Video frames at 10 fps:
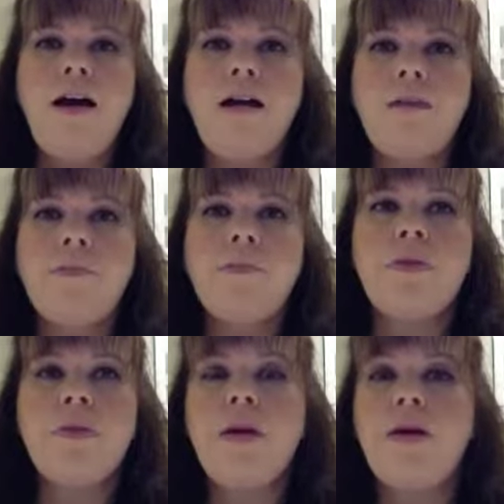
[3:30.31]
Um,
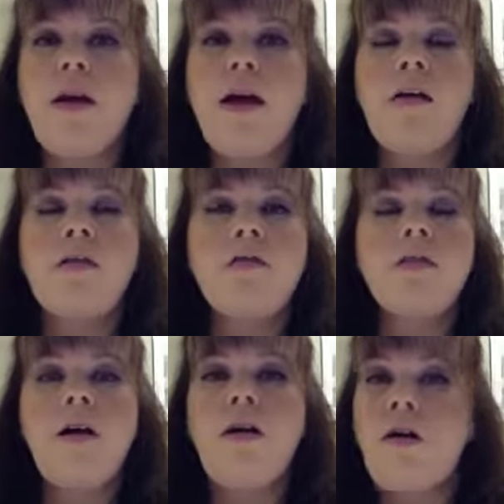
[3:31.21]
they're
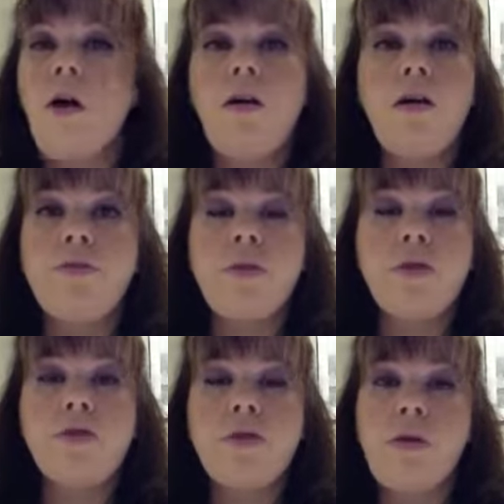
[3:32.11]
held uh, all
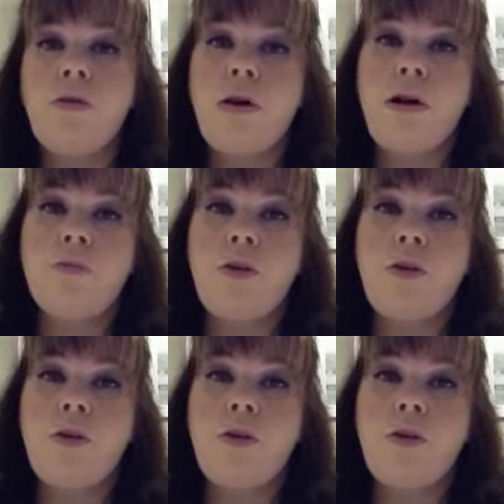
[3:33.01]
over, so um,